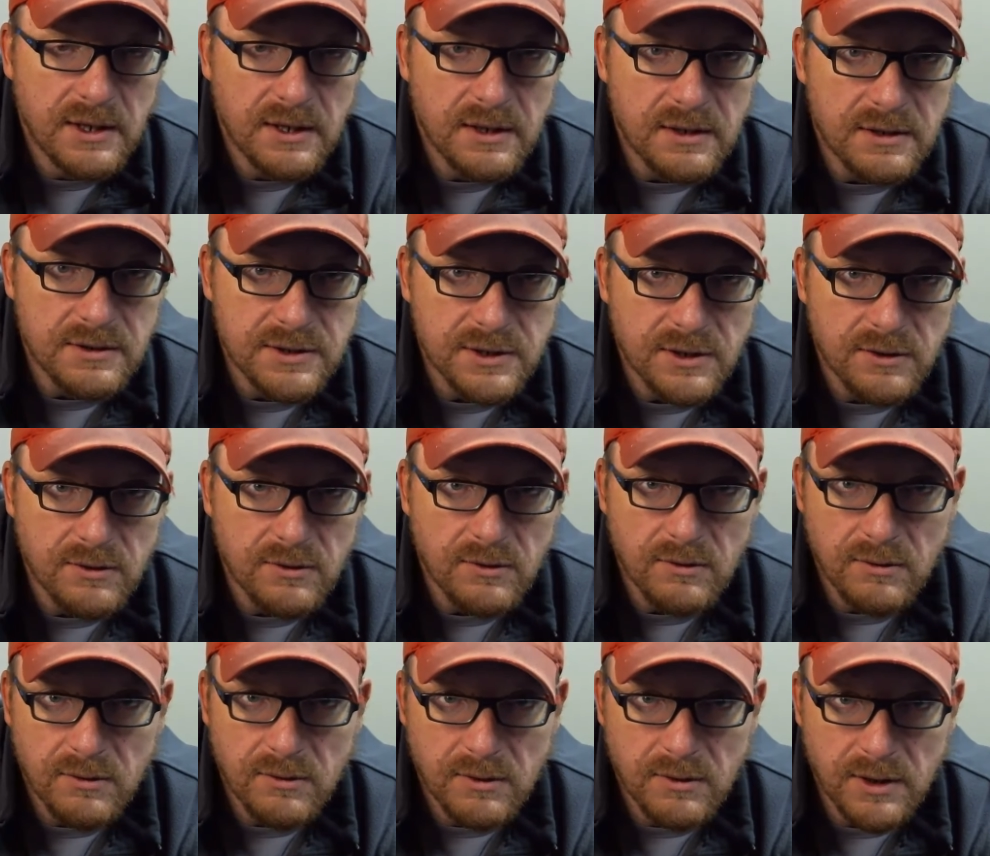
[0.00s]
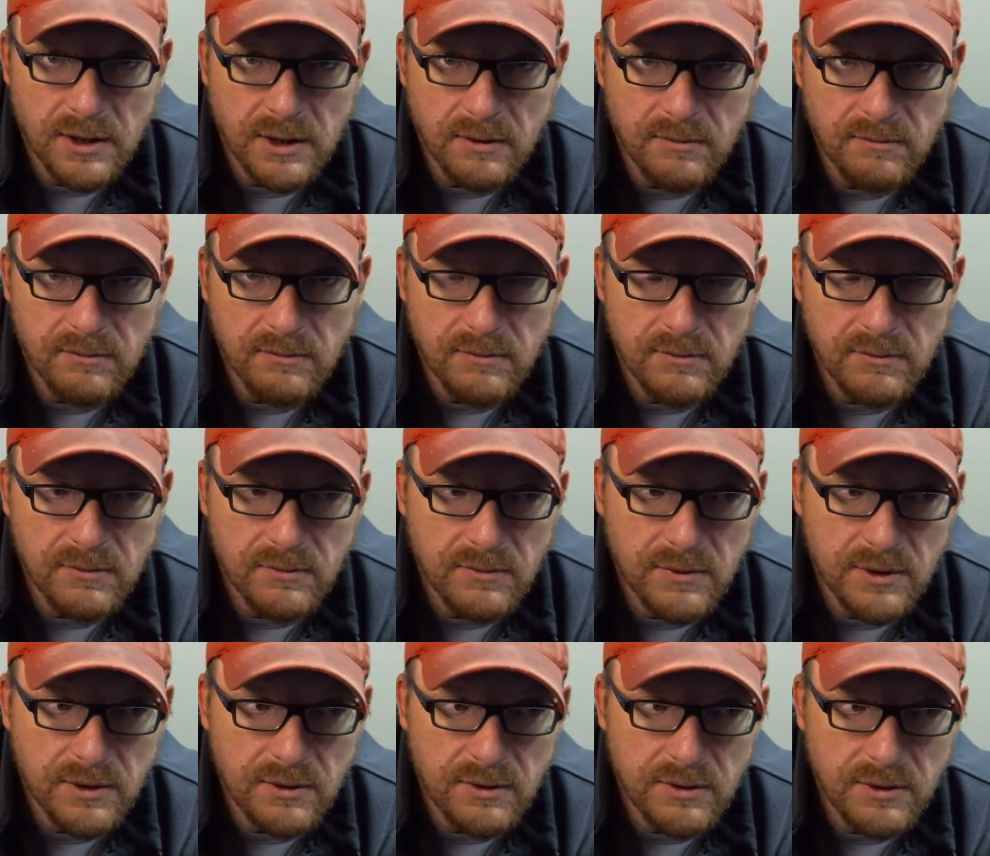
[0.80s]
And so
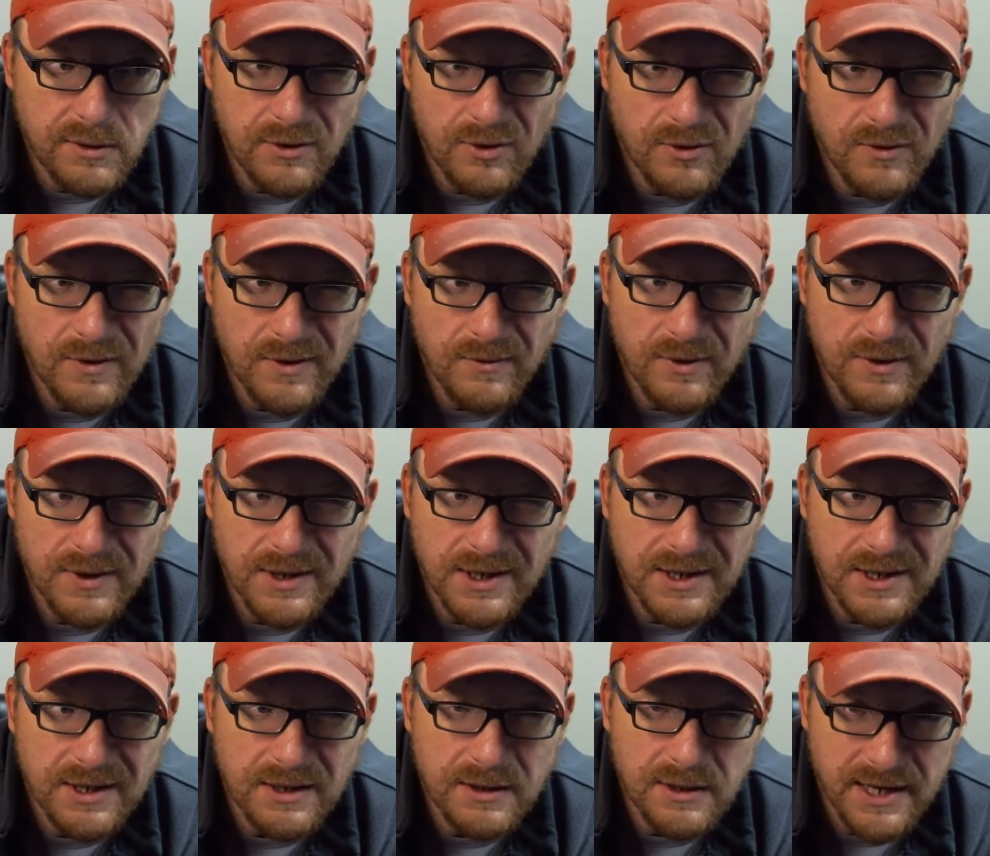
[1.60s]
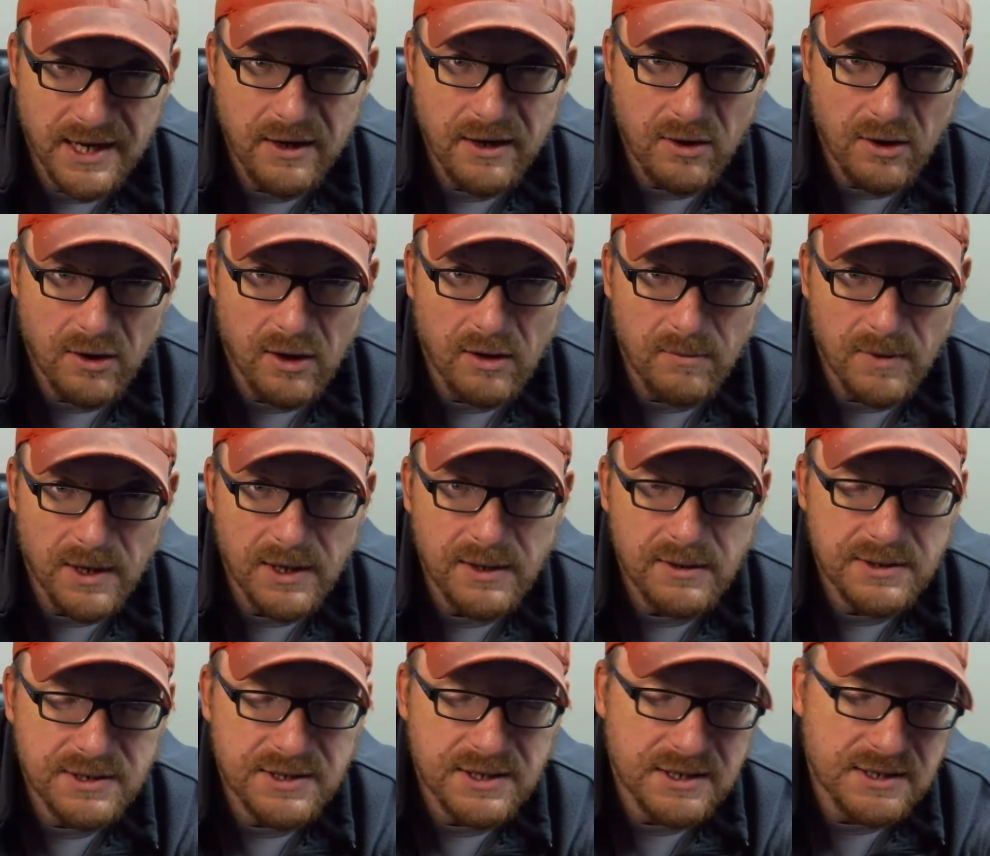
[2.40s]
you're only really getting net carb,
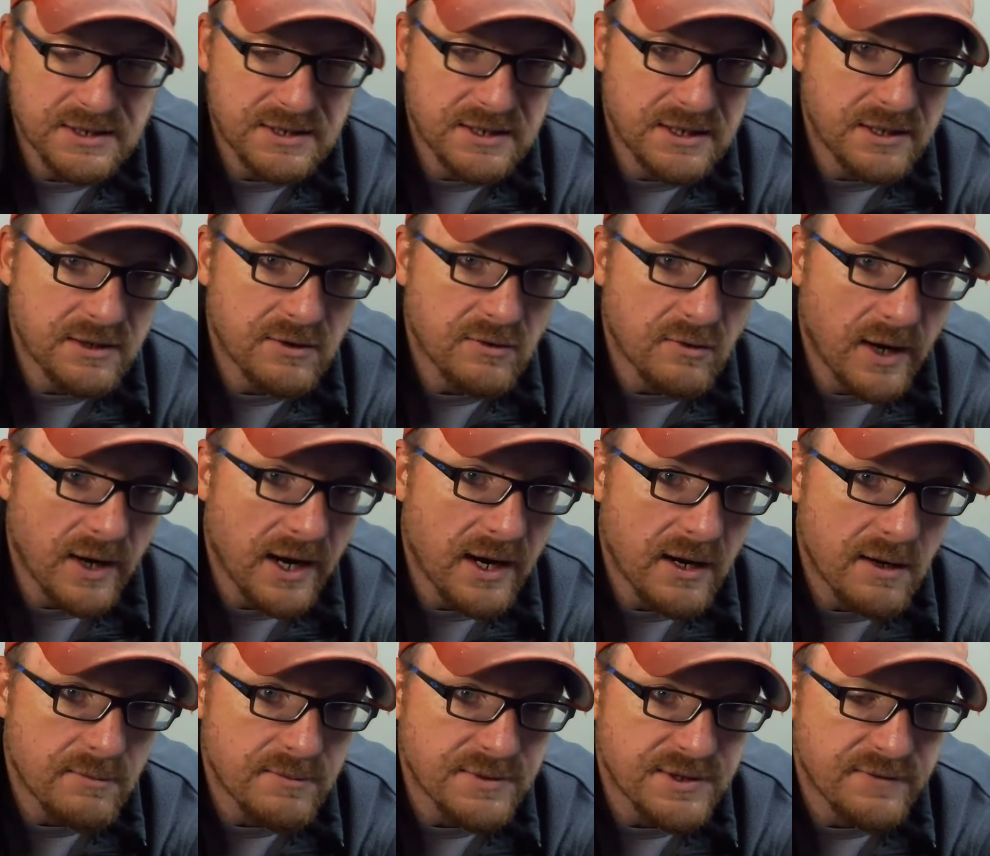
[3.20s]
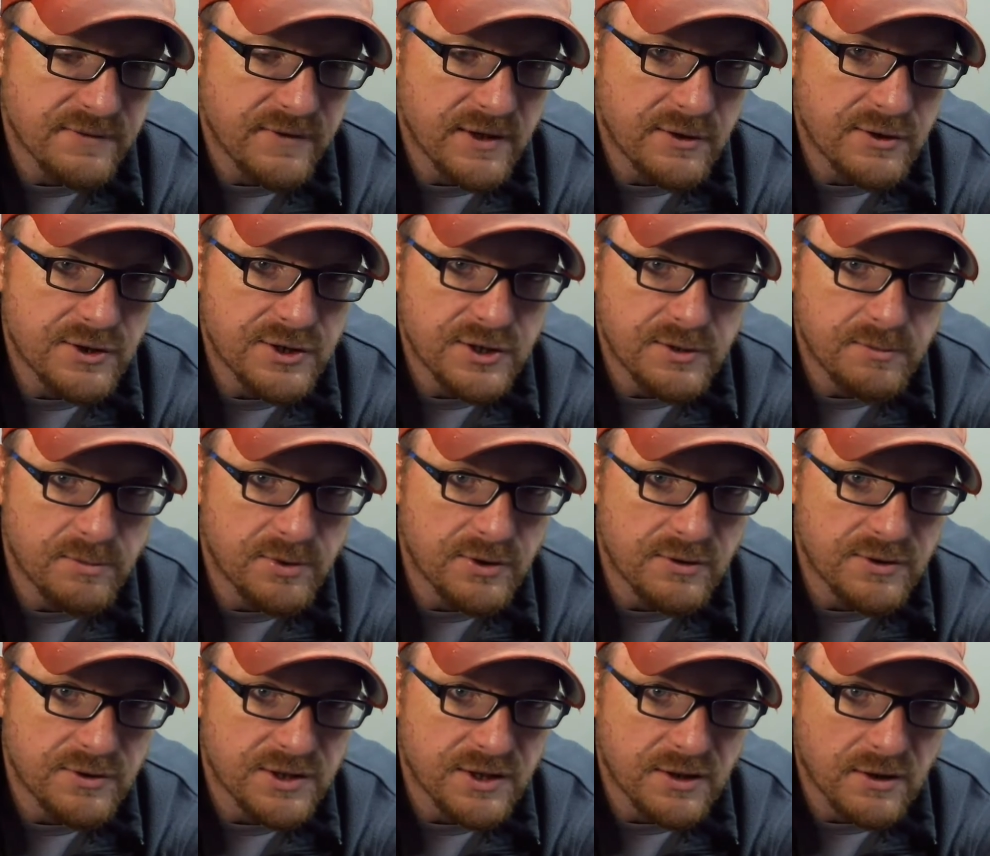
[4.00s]
right? 16 grams of energy
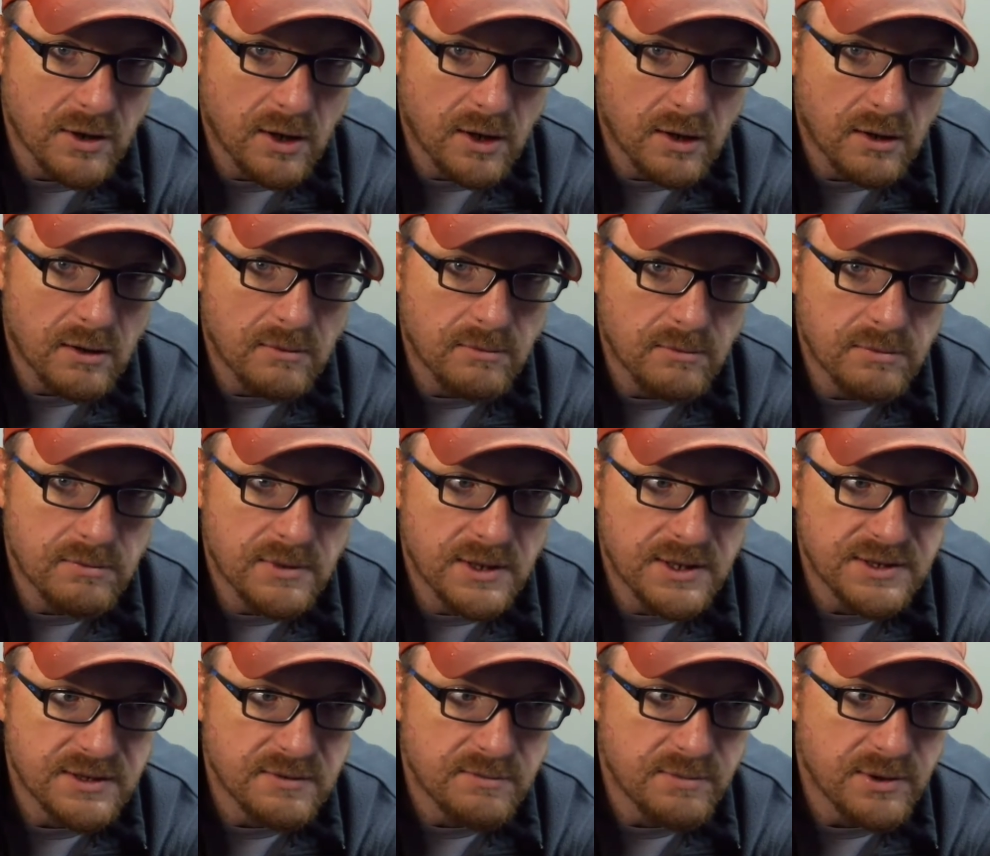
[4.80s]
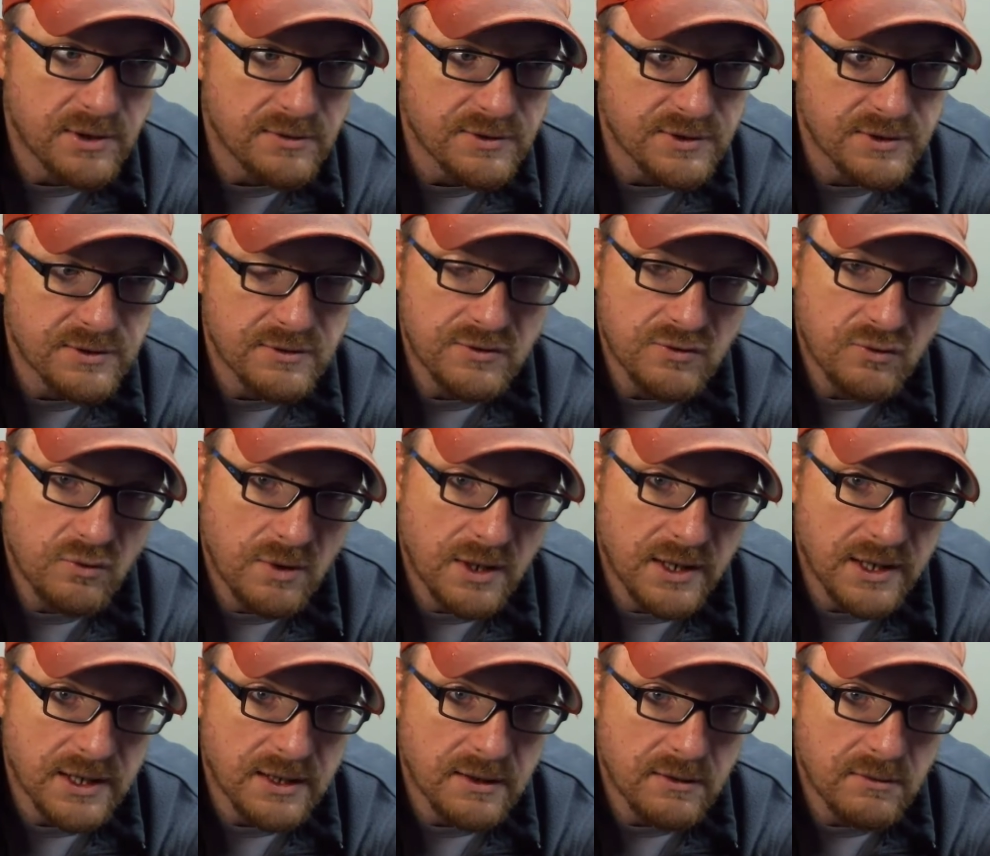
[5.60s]
producing carb as opposed to
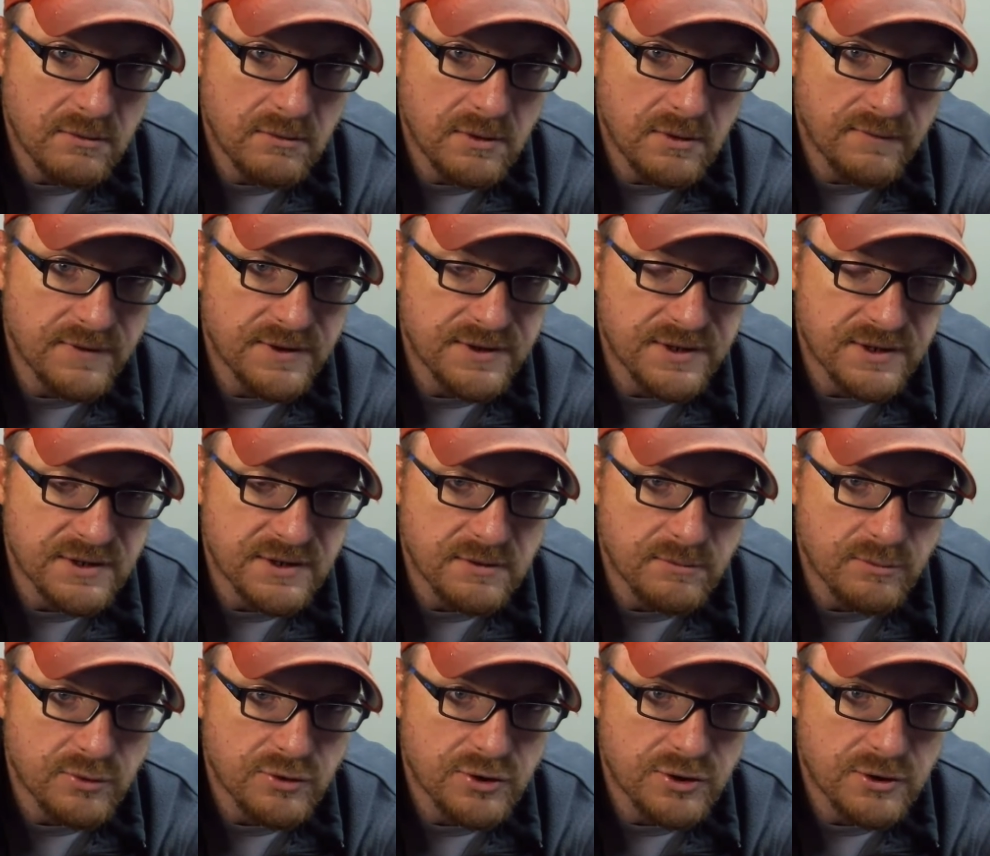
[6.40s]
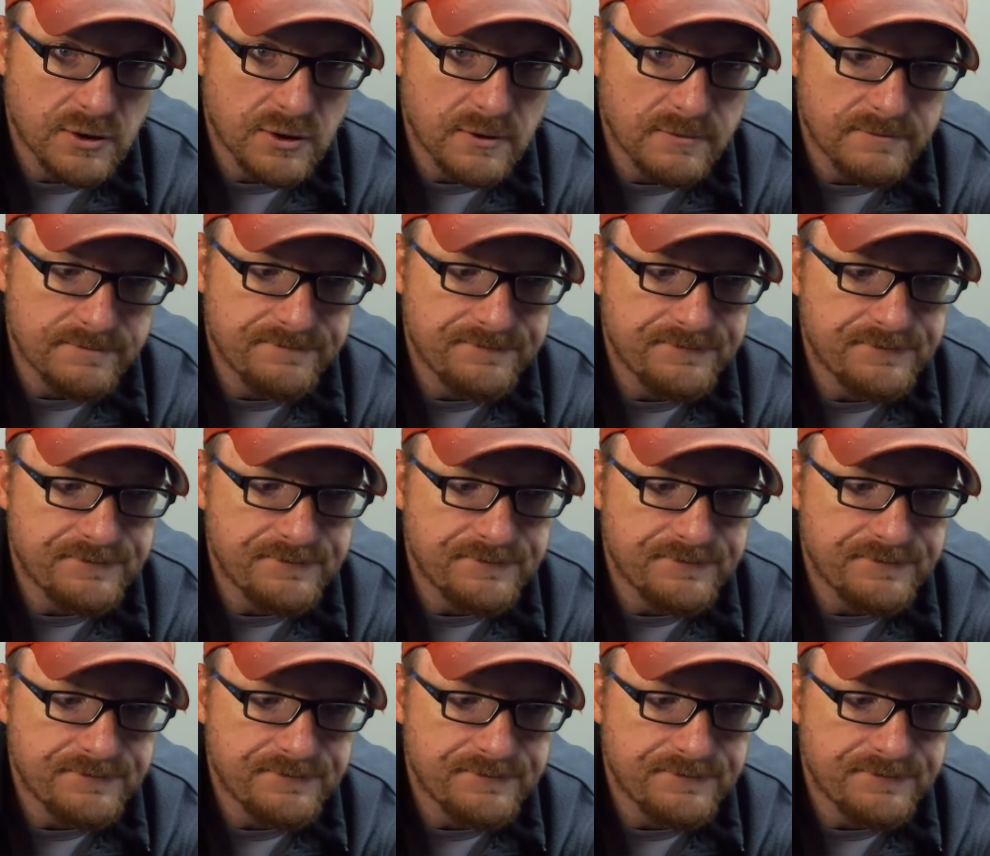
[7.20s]
20 if it's a simple sugar.